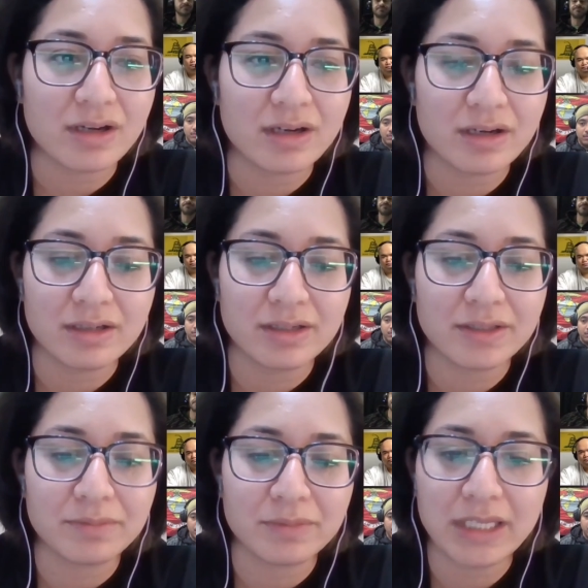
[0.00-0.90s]

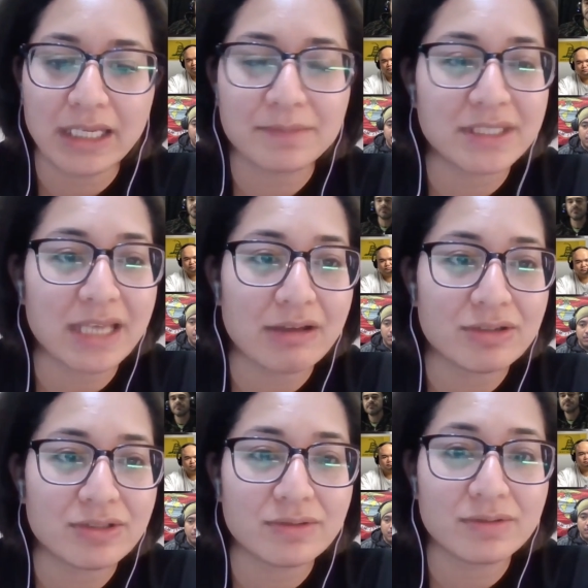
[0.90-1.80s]
are, it comes
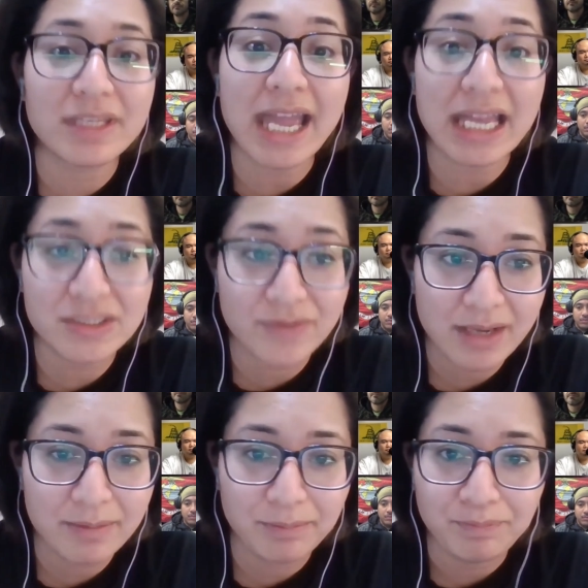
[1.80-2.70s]
down to the
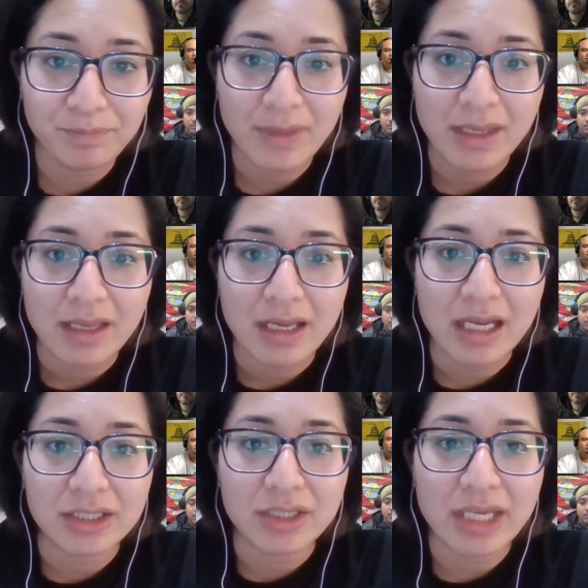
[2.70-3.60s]
ASVAB.
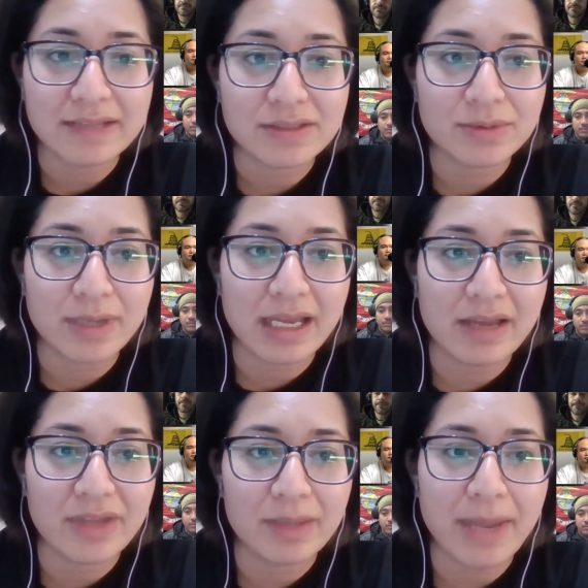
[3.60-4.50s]
You had to
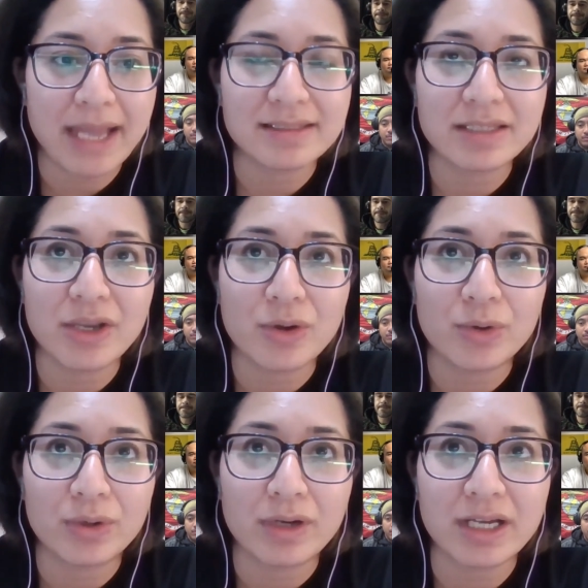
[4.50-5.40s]
have a passing
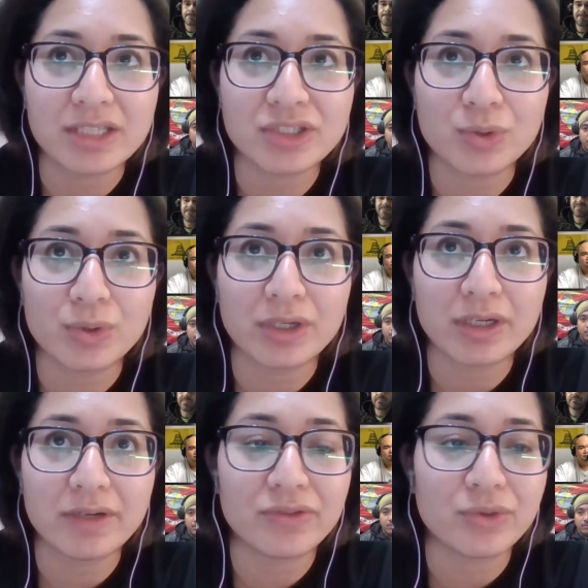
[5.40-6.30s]
score
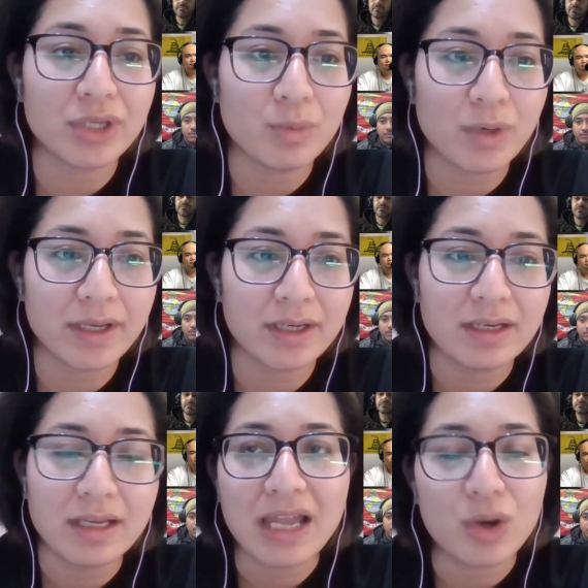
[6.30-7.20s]
of
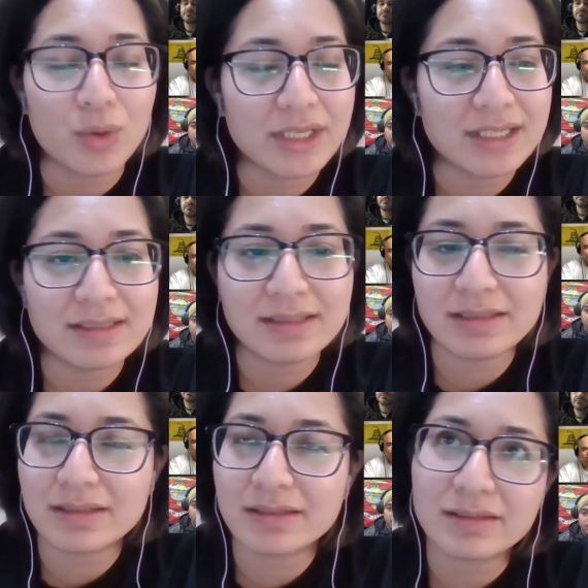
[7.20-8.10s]
31. I always
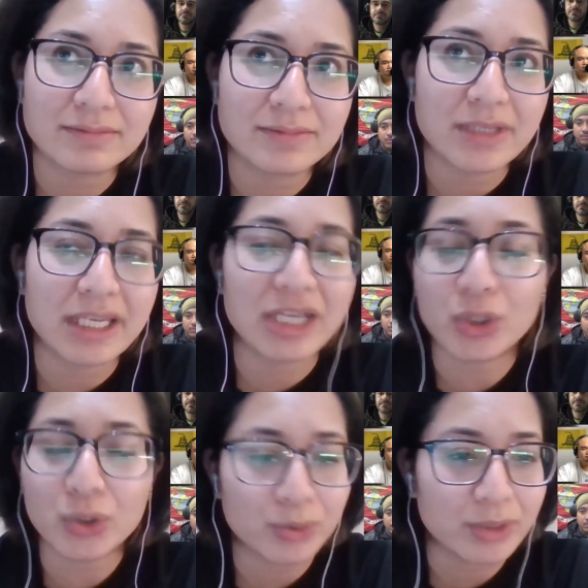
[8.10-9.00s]

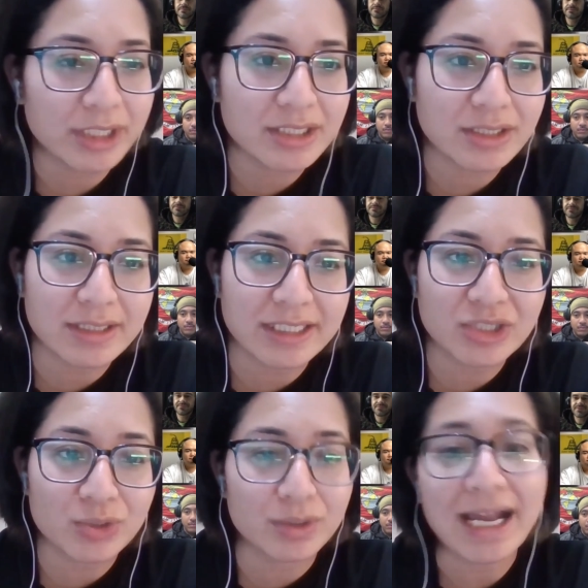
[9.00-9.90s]
encourage they
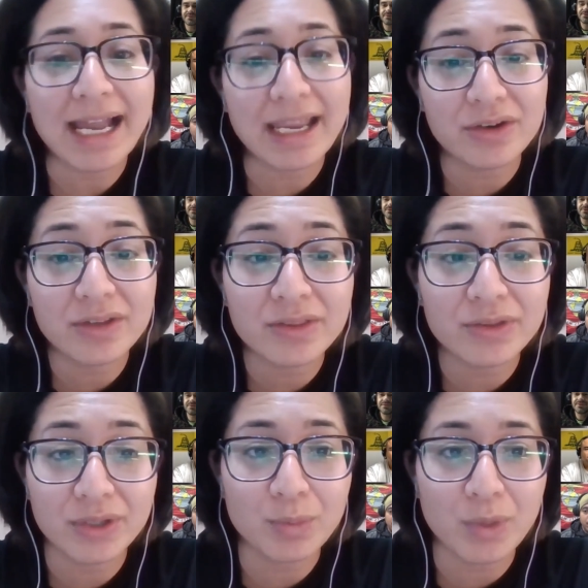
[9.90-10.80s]
score higher than
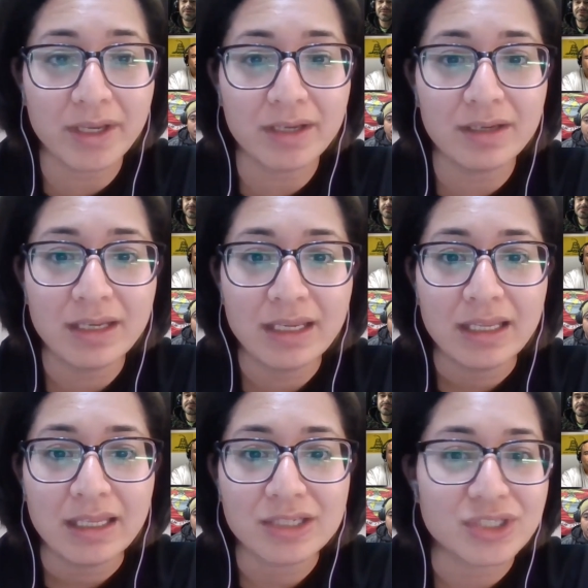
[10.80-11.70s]
31.
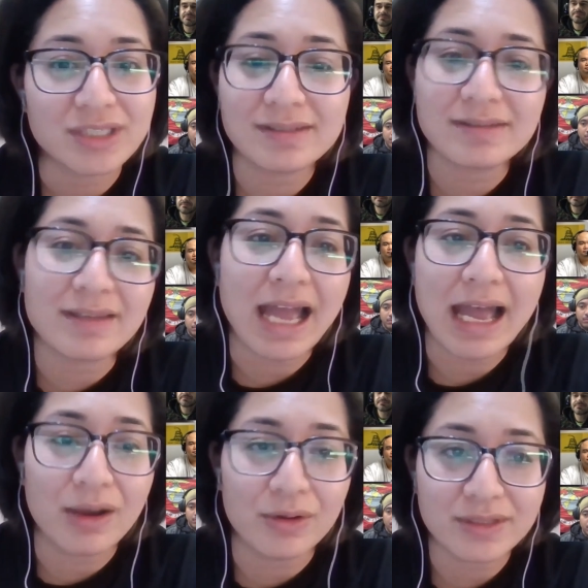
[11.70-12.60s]
It's just
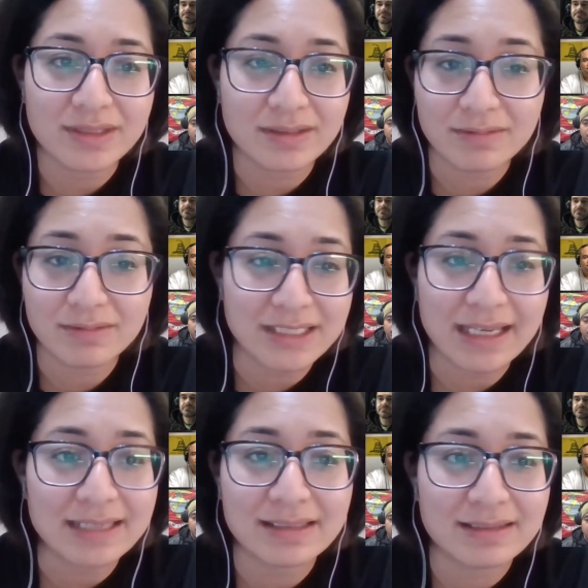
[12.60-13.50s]
how the
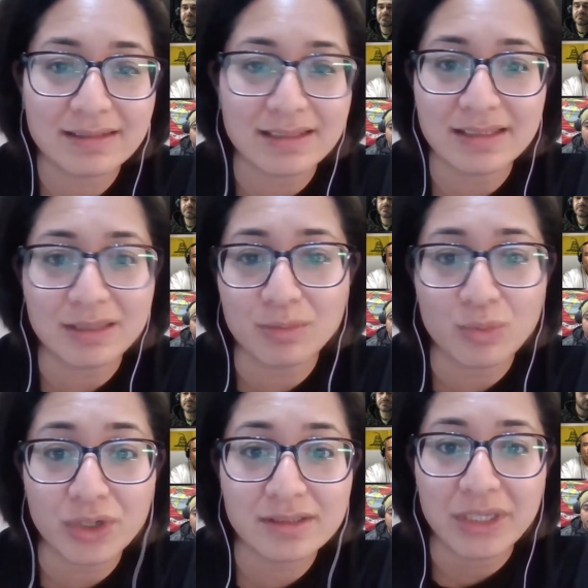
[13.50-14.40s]
test system
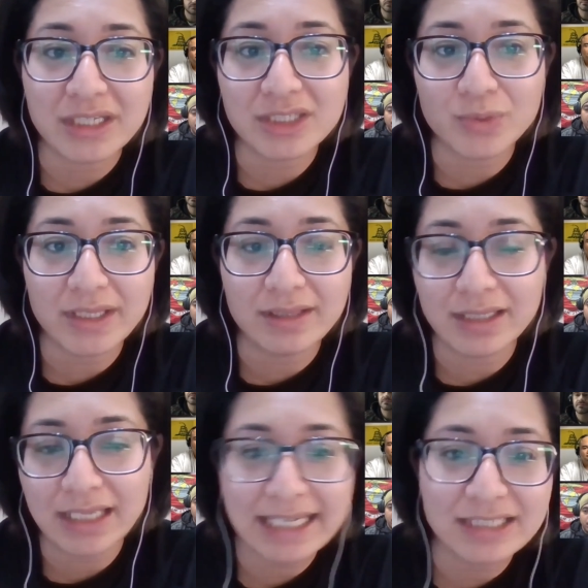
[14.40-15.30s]
works, because when
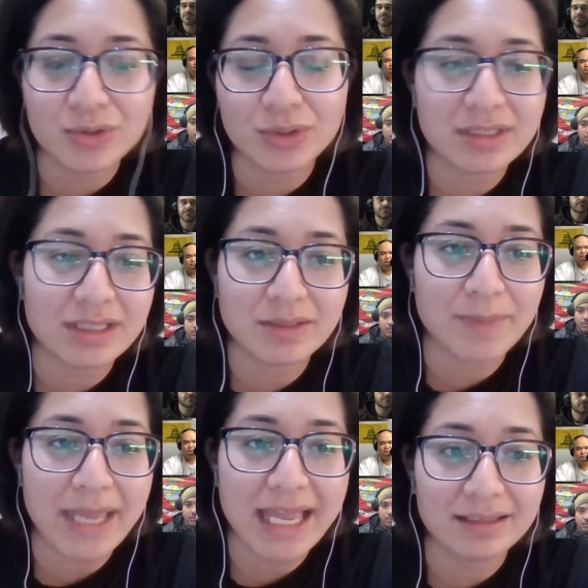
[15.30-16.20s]
the line scores
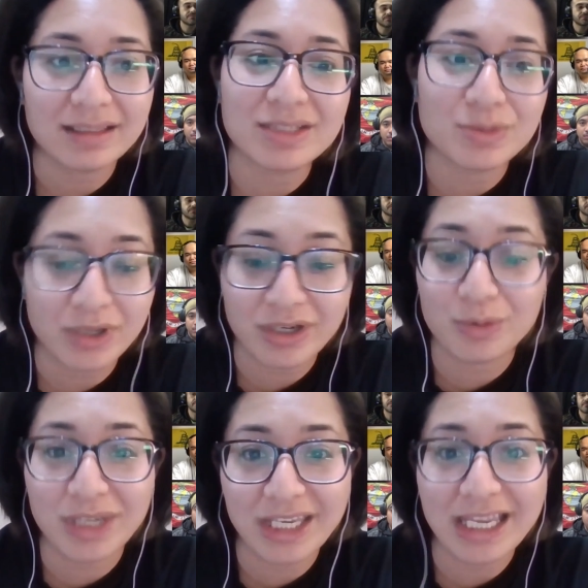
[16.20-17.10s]
comes back, that's
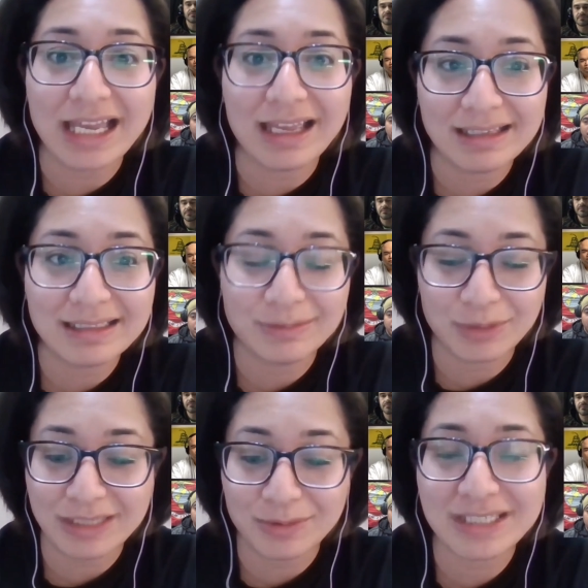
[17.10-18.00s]
where we
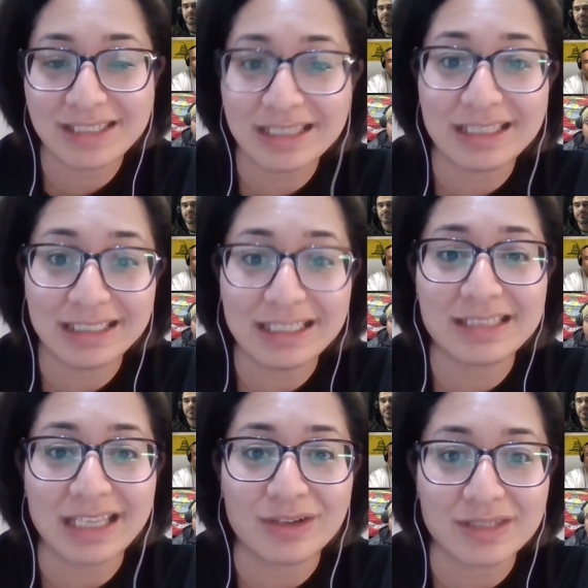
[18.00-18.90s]
see the
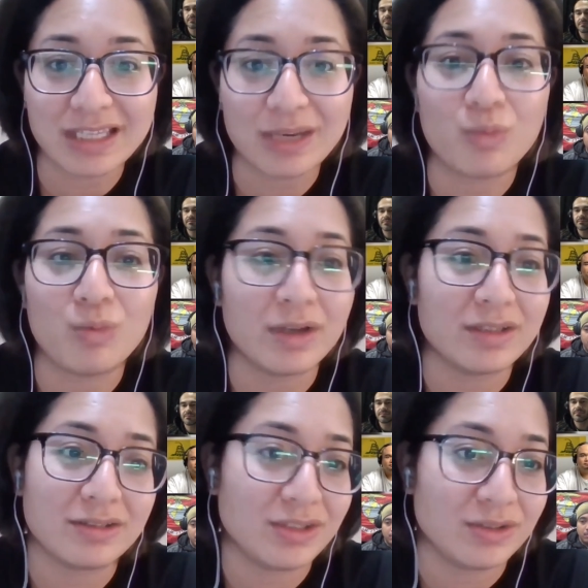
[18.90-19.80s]
details, like
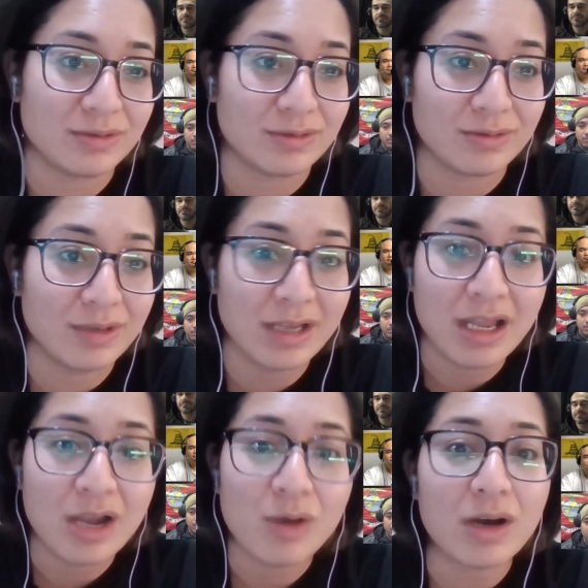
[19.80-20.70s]
what do you
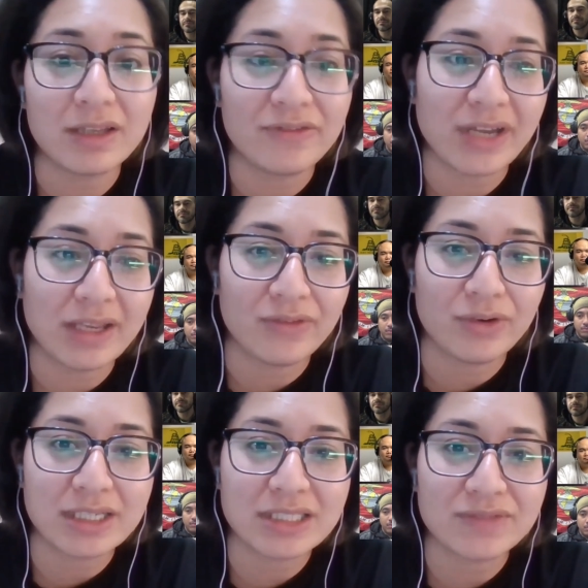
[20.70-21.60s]
qualify
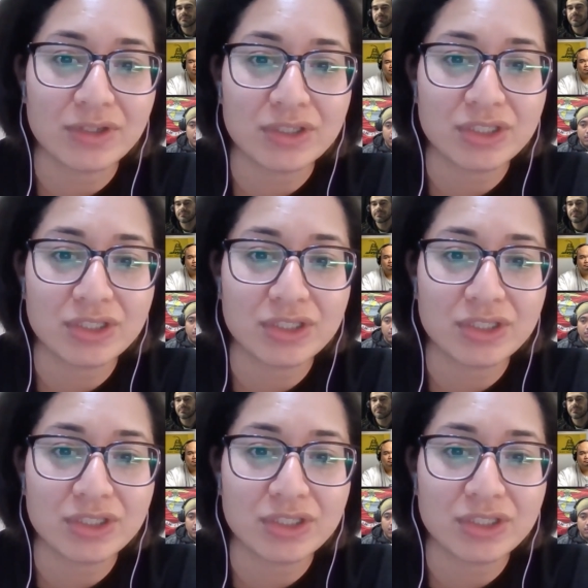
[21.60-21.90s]
for as far